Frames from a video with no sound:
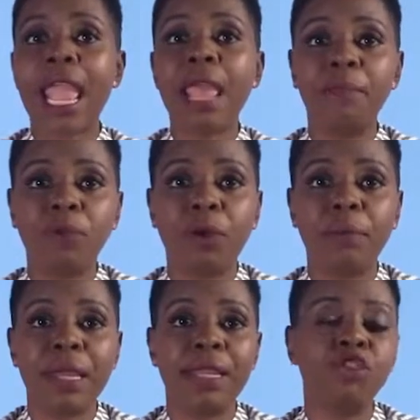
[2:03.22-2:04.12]

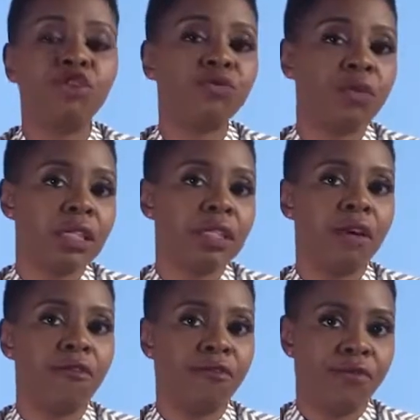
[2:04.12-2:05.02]
Employment Trust
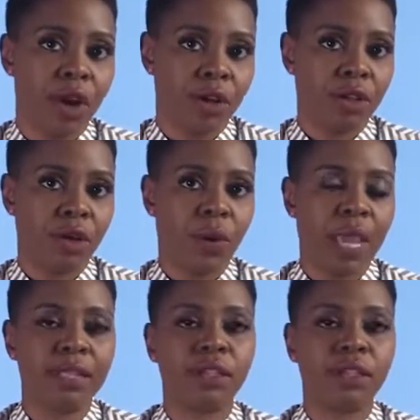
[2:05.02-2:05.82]
Fund, okay?